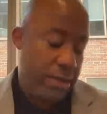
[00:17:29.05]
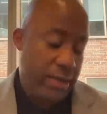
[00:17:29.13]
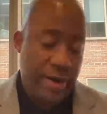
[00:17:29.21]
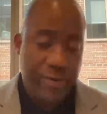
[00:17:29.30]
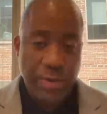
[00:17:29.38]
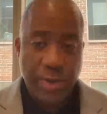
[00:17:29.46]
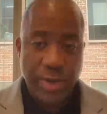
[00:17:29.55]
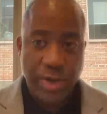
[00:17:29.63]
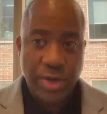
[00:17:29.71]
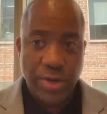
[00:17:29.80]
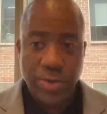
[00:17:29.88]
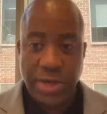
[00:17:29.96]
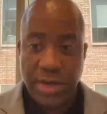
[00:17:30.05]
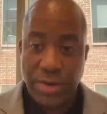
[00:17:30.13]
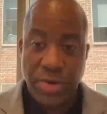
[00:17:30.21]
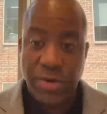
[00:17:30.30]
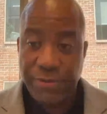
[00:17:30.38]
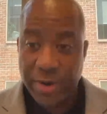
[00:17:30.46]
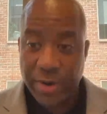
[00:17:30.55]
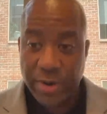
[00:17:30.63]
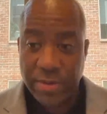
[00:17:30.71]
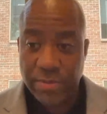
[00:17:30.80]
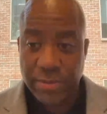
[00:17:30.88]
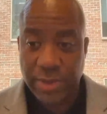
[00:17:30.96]
everyone knows. I don't know if they're
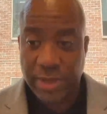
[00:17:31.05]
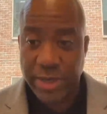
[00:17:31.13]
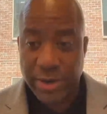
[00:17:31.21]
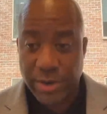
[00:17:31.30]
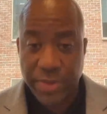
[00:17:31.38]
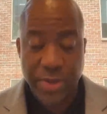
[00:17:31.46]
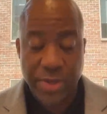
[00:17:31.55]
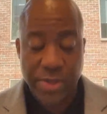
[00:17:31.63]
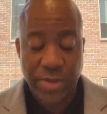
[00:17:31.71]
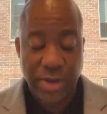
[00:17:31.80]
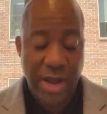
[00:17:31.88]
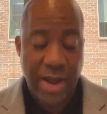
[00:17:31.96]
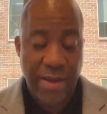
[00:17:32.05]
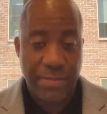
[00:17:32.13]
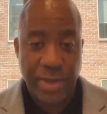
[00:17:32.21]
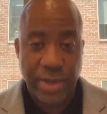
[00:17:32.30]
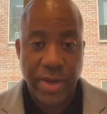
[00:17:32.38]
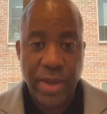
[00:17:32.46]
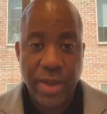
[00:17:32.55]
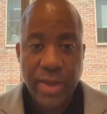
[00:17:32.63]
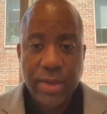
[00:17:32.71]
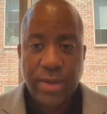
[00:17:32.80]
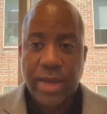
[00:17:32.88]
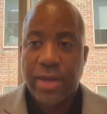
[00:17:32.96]
clear on this or not, but
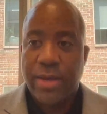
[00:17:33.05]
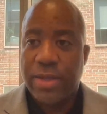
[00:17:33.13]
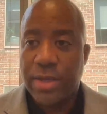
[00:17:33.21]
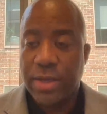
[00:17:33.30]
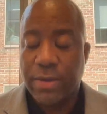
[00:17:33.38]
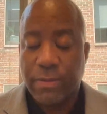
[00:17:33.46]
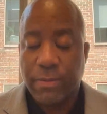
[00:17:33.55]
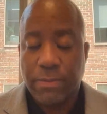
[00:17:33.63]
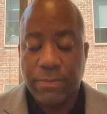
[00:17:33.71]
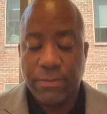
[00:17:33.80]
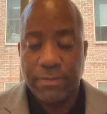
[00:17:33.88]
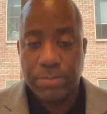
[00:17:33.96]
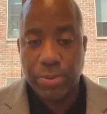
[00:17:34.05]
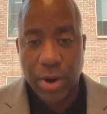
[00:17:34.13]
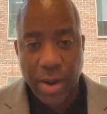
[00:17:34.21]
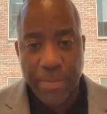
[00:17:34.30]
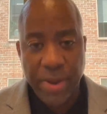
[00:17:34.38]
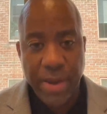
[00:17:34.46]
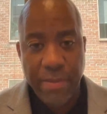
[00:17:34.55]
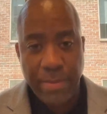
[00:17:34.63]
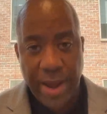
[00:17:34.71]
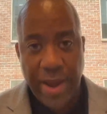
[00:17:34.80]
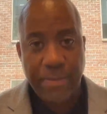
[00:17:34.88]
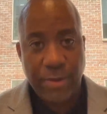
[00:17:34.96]
that the broadband
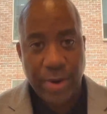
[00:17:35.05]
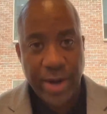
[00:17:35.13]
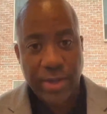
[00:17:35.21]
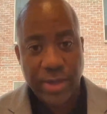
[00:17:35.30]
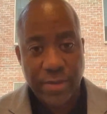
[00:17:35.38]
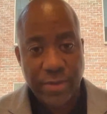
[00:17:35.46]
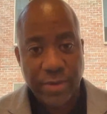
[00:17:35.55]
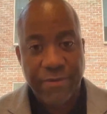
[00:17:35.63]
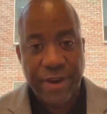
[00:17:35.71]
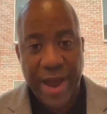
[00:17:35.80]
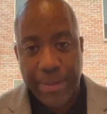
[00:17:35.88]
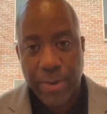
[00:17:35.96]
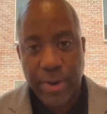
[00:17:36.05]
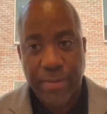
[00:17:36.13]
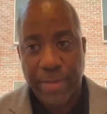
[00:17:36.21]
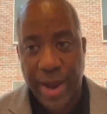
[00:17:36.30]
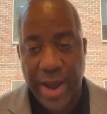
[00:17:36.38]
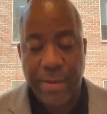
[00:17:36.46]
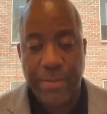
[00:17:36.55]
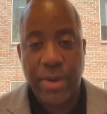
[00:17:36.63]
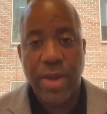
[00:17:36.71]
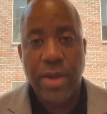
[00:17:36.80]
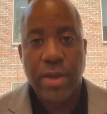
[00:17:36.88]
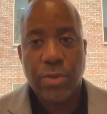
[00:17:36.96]
map, right? The the fabric map
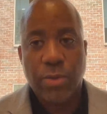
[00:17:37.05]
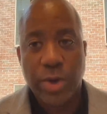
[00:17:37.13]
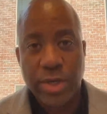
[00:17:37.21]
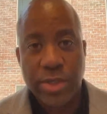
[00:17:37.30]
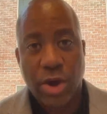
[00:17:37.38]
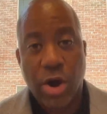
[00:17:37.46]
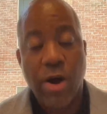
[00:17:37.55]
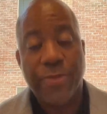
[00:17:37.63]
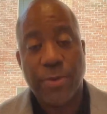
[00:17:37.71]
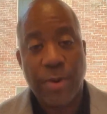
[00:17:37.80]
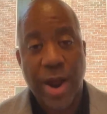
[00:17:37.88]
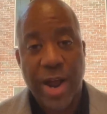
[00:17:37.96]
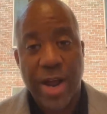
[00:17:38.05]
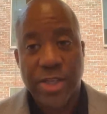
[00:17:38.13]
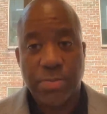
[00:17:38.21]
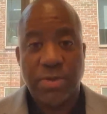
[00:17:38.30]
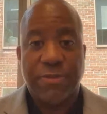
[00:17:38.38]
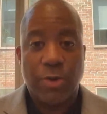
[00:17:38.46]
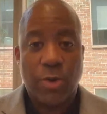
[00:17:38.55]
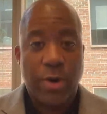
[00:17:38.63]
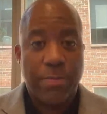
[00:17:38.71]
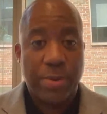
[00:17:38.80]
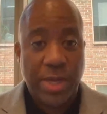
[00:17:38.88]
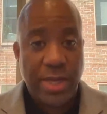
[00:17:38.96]
was authorized
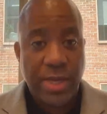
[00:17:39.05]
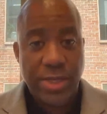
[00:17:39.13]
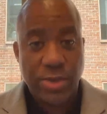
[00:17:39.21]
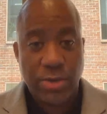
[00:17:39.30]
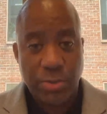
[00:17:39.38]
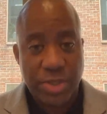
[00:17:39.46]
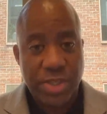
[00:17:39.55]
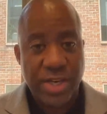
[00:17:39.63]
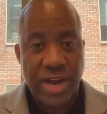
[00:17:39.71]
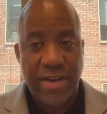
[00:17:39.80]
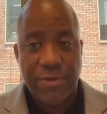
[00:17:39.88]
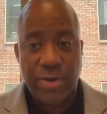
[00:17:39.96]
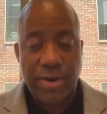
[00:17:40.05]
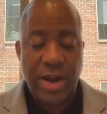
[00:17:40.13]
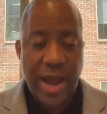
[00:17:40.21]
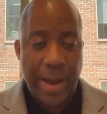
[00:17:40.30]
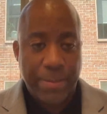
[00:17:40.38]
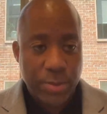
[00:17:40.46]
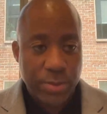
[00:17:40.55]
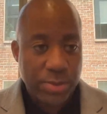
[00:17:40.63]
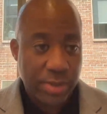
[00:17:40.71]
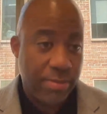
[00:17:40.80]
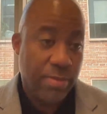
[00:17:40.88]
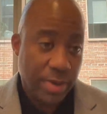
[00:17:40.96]
before B, so it's never an
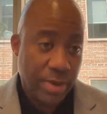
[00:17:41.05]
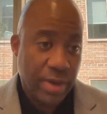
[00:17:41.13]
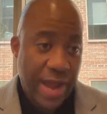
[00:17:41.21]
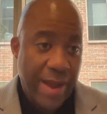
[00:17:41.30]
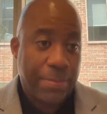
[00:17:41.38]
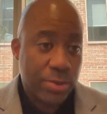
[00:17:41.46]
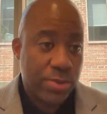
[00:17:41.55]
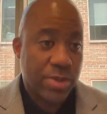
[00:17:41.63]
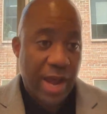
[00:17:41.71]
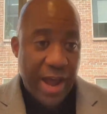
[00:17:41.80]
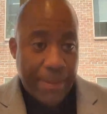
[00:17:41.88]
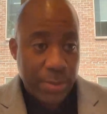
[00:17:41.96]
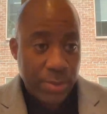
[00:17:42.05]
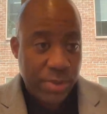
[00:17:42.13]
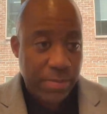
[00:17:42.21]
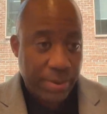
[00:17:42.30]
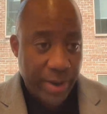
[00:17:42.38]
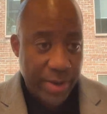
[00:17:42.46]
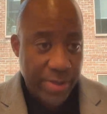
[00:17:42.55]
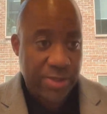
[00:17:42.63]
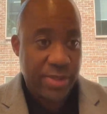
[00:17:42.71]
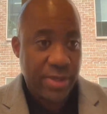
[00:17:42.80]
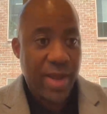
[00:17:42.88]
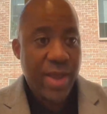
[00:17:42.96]
apples and uh, apples to apples
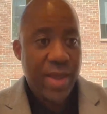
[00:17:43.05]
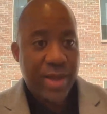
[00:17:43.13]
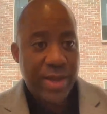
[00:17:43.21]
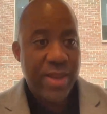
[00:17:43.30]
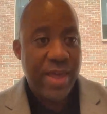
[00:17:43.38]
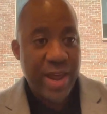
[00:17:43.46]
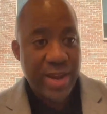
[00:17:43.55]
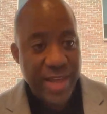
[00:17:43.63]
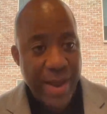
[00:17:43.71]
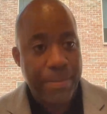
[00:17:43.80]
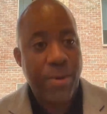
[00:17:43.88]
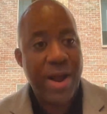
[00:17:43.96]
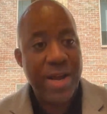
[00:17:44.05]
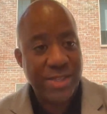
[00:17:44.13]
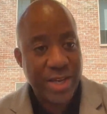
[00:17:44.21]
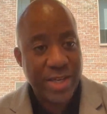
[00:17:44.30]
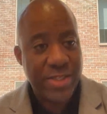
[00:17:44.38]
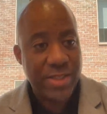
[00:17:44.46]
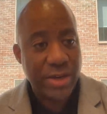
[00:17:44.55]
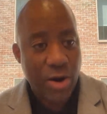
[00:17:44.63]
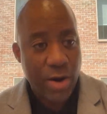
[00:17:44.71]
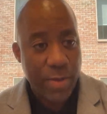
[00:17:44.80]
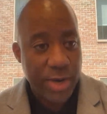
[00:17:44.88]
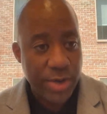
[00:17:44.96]
comparison. In that that process is
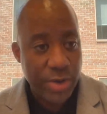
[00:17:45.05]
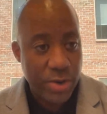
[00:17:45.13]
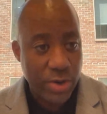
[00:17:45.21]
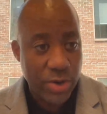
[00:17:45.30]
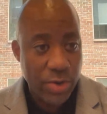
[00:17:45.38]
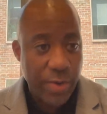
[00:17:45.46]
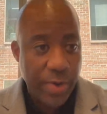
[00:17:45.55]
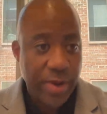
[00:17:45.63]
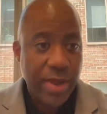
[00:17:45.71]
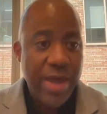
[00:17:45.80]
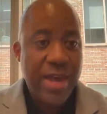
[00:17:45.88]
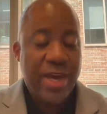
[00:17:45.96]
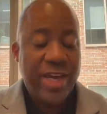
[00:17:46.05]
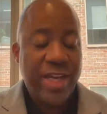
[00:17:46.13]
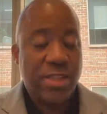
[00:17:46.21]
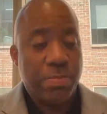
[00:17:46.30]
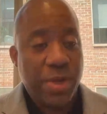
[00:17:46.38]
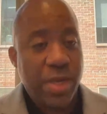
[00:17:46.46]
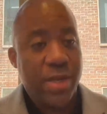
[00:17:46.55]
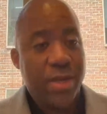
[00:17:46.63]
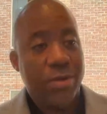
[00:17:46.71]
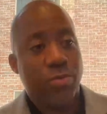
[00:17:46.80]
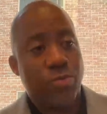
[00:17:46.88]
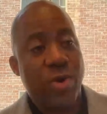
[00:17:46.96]
already ongoing. It's
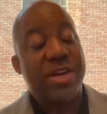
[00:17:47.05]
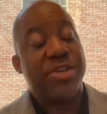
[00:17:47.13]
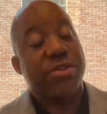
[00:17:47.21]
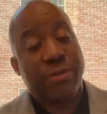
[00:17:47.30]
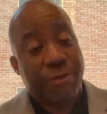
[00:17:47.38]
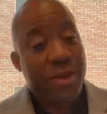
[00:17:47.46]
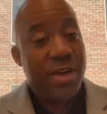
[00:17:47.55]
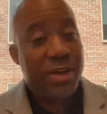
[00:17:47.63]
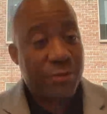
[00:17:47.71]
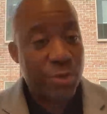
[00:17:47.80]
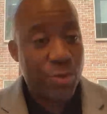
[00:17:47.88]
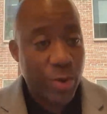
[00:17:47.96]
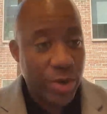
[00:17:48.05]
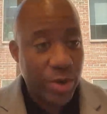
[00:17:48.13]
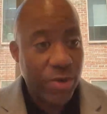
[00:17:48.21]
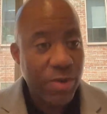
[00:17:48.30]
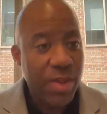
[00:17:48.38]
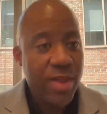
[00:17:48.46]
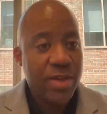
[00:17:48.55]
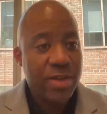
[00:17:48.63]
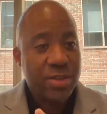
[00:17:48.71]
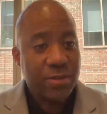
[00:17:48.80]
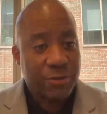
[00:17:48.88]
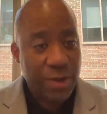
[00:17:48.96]
being retrofit, if you will,
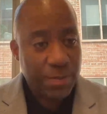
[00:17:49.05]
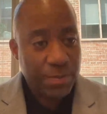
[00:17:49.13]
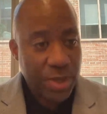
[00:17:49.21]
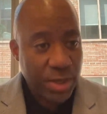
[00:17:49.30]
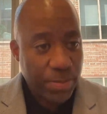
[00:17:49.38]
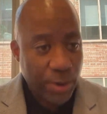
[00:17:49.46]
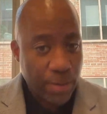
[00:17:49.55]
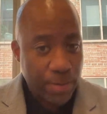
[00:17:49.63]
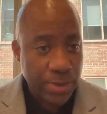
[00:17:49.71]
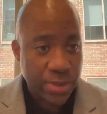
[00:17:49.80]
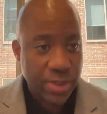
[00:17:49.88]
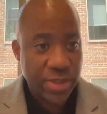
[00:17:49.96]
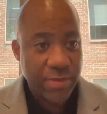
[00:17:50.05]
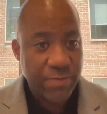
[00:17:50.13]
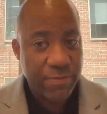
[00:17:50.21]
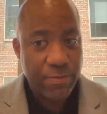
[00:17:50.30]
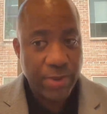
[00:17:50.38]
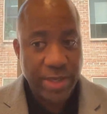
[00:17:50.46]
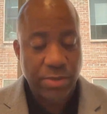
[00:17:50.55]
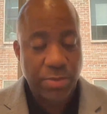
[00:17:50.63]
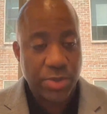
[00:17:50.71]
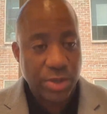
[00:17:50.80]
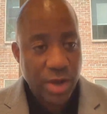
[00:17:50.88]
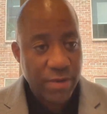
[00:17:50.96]
to fit B purposes, and as a
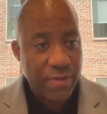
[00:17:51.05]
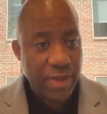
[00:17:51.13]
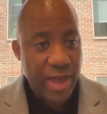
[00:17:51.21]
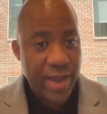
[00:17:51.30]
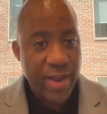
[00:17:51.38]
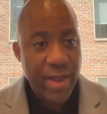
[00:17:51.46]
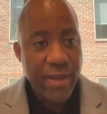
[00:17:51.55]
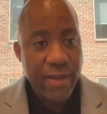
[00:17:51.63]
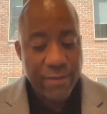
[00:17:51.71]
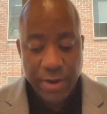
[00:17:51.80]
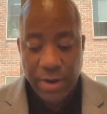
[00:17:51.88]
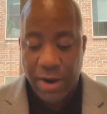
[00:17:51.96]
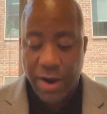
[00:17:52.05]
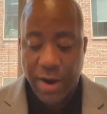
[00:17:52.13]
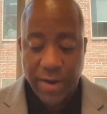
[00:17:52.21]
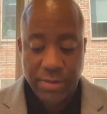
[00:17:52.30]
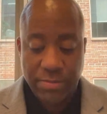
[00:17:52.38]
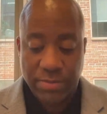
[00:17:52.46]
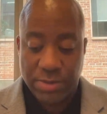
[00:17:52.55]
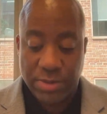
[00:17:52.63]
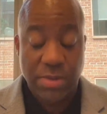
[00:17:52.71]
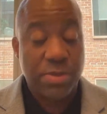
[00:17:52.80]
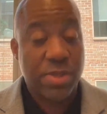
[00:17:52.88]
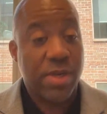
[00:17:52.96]
result of that, there are
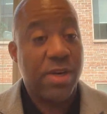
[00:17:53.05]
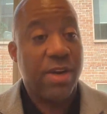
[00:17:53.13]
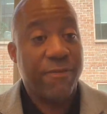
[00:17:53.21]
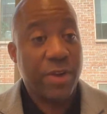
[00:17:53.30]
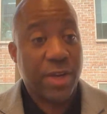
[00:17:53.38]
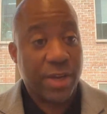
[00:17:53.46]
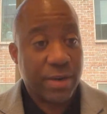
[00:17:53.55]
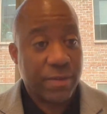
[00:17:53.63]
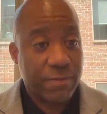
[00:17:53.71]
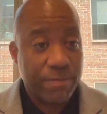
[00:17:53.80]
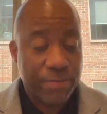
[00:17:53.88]
some significant